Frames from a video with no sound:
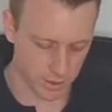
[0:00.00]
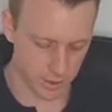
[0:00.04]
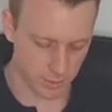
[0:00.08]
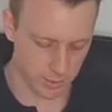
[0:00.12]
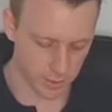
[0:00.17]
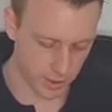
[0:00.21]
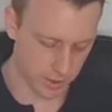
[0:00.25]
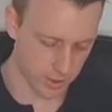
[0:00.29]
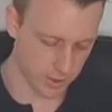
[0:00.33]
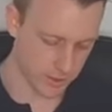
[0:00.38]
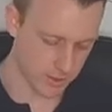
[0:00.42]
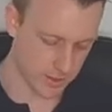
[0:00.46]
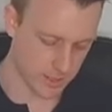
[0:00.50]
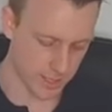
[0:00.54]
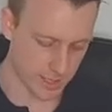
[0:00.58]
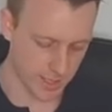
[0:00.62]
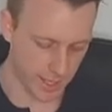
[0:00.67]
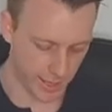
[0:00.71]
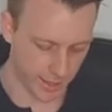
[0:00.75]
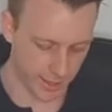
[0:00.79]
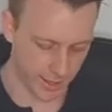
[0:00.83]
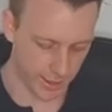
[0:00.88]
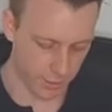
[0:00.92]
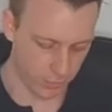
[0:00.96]
And we can see
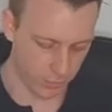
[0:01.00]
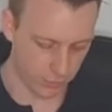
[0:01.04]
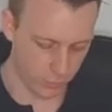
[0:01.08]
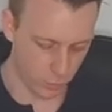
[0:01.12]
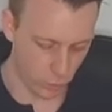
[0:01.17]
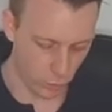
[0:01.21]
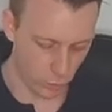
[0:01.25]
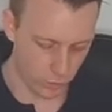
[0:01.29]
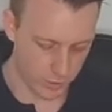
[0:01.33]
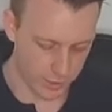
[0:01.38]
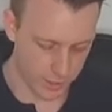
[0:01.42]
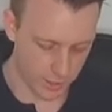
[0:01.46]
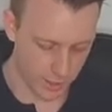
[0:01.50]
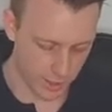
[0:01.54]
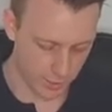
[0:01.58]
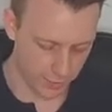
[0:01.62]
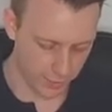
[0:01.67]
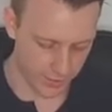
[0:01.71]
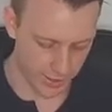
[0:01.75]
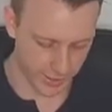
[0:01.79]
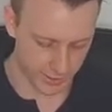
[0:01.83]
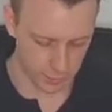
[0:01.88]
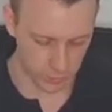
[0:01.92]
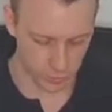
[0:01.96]
that here. 4 isn't a
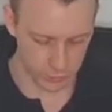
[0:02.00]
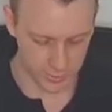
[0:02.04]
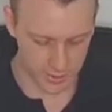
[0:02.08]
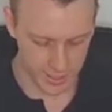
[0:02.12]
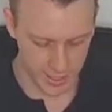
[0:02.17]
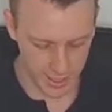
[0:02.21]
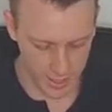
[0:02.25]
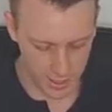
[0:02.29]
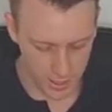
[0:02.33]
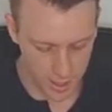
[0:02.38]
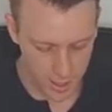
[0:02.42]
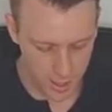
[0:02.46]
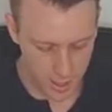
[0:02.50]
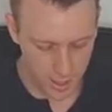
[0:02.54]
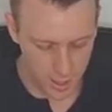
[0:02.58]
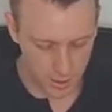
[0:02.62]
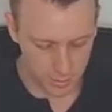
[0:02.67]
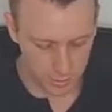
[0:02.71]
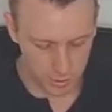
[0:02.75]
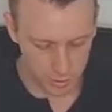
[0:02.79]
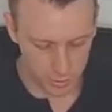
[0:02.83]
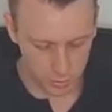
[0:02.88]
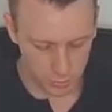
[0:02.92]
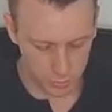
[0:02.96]
factor of 10,
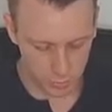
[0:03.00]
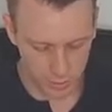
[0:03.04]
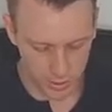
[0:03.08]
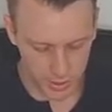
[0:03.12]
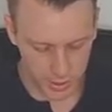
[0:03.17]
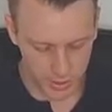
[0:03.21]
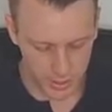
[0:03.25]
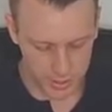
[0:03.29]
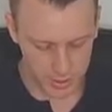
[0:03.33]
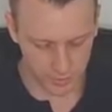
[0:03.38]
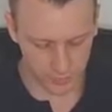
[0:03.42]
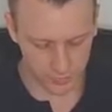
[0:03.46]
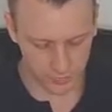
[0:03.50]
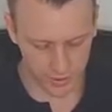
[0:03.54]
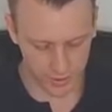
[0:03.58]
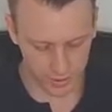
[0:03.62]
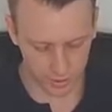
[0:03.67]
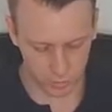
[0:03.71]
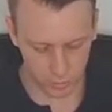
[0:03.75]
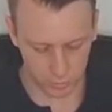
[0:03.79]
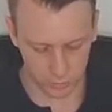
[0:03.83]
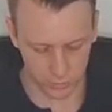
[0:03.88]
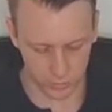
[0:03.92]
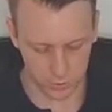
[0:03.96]
but 3 is a
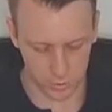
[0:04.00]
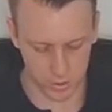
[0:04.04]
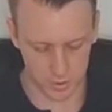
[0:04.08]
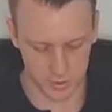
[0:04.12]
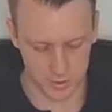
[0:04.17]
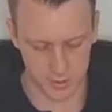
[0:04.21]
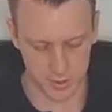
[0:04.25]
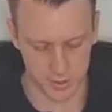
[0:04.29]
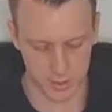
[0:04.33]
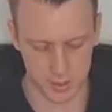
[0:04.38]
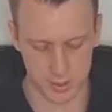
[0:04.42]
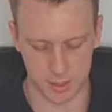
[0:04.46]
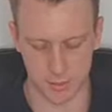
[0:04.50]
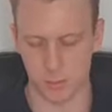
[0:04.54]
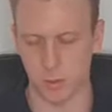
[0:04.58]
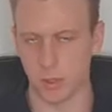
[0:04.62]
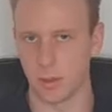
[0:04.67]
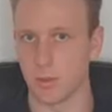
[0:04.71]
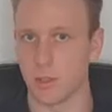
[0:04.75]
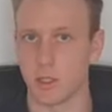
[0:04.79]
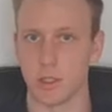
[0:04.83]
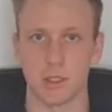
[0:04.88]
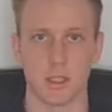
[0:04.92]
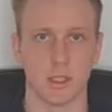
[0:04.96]
factor of 36 simply
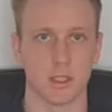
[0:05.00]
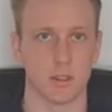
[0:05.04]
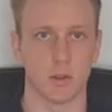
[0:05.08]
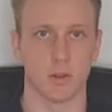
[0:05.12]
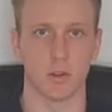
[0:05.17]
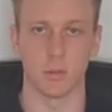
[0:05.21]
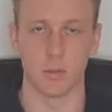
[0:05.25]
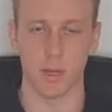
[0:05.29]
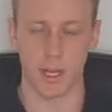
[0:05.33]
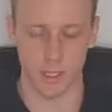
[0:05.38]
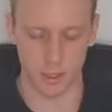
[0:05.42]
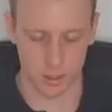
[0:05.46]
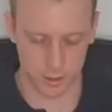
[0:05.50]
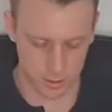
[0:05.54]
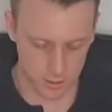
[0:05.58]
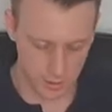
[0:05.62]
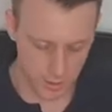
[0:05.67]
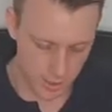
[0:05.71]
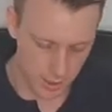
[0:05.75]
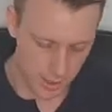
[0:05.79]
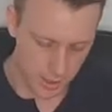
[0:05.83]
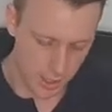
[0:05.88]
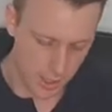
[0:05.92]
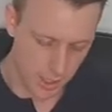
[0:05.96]
because there's no remainders.
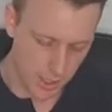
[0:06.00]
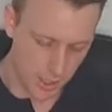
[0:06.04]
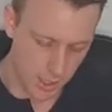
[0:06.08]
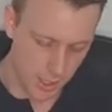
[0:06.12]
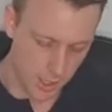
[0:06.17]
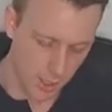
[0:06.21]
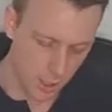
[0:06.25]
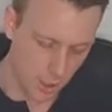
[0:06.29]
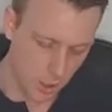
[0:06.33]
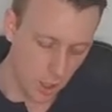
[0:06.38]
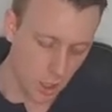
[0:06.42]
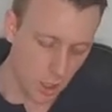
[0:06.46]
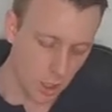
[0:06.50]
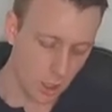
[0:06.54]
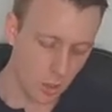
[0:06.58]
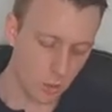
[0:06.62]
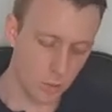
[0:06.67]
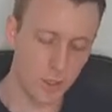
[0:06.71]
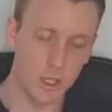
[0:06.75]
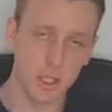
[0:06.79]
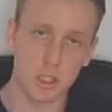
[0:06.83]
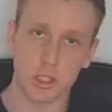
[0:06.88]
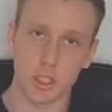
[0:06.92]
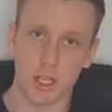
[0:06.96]

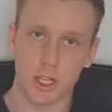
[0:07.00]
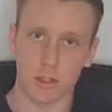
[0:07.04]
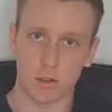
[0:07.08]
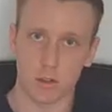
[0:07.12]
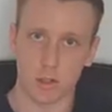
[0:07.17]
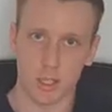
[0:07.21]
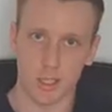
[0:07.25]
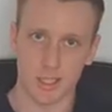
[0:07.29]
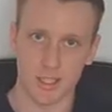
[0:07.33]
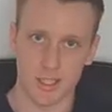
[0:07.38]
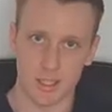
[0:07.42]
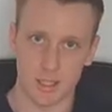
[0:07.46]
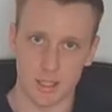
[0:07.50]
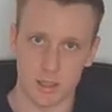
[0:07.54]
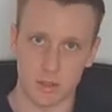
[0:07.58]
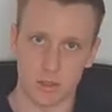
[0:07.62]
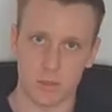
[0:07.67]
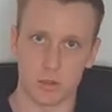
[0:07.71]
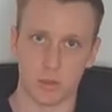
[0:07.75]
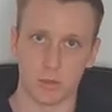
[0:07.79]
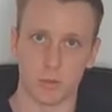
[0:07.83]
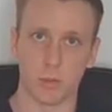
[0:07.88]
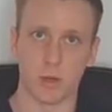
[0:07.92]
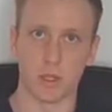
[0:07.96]
We can generalize this
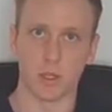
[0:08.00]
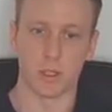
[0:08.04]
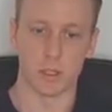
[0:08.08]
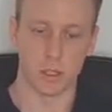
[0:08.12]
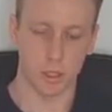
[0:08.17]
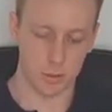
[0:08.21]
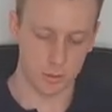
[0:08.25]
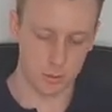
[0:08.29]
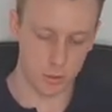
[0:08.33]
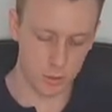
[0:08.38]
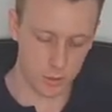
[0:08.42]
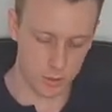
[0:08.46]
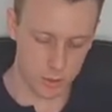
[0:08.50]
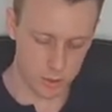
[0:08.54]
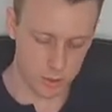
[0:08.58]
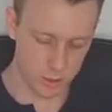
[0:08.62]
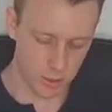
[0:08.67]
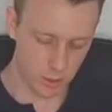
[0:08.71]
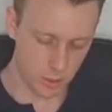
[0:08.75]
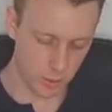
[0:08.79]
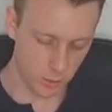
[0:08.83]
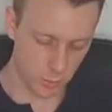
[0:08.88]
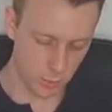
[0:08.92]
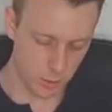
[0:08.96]
to polynomials,
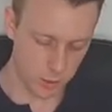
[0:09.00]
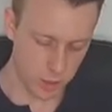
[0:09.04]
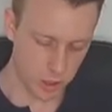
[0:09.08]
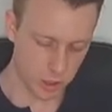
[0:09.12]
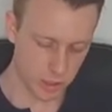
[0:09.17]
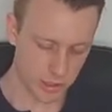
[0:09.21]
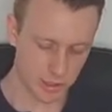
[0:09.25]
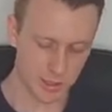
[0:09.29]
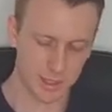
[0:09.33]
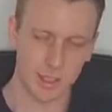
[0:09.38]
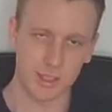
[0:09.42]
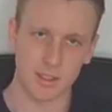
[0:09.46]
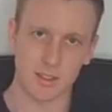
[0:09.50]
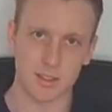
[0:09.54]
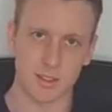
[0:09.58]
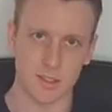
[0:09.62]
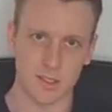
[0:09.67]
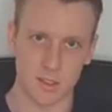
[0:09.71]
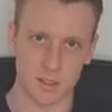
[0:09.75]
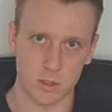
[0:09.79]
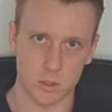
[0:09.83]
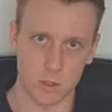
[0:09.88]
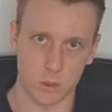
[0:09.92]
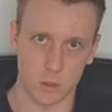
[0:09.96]
which leads us
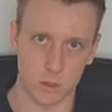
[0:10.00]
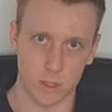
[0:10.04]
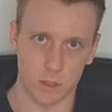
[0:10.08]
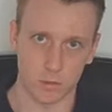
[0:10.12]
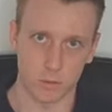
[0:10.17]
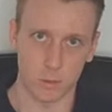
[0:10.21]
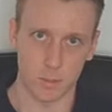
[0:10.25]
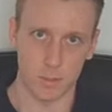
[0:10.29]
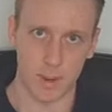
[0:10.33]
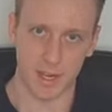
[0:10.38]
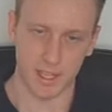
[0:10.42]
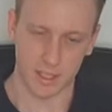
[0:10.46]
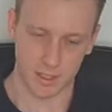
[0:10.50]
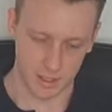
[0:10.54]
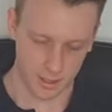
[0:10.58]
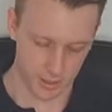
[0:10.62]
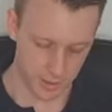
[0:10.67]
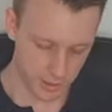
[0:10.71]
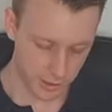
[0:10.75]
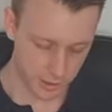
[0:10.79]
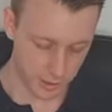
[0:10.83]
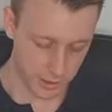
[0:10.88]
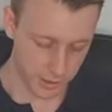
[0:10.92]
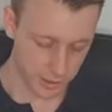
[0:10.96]
into the remainder
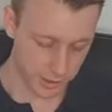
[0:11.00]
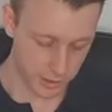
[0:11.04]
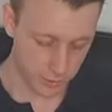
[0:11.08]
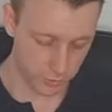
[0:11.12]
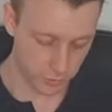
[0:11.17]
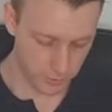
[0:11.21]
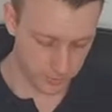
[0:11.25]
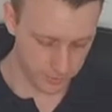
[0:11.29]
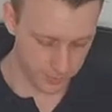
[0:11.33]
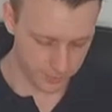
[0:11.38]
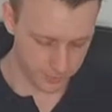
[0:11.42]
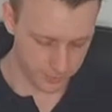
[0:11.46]
theorem.